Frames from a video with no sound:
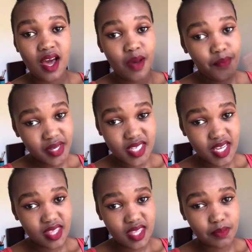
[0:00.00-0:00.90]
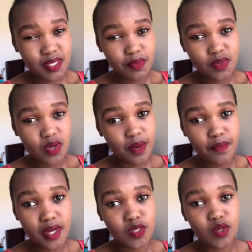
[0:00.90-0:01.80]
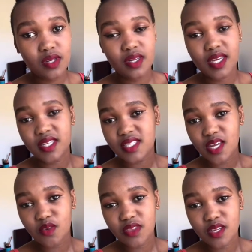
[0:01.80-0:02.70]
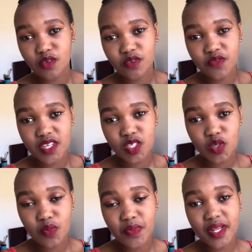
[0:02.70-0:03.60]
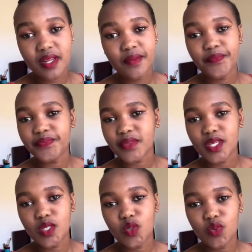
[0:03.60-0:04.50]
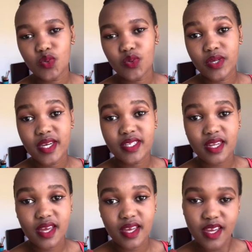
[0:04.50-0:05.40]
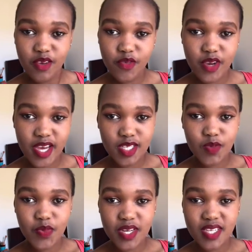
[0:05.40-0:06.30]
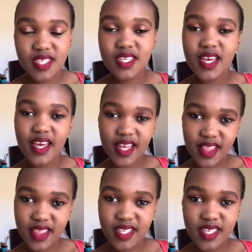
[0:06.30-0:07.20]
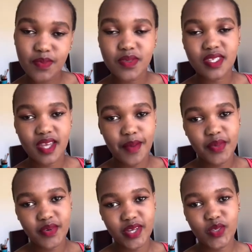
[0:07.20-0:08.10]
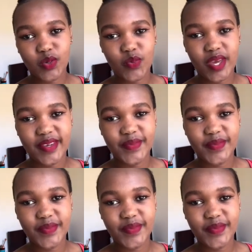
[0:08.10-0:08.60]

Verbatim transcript: please hit that subscribe button and turn on the notification bell to get every express healthy tips coming right your way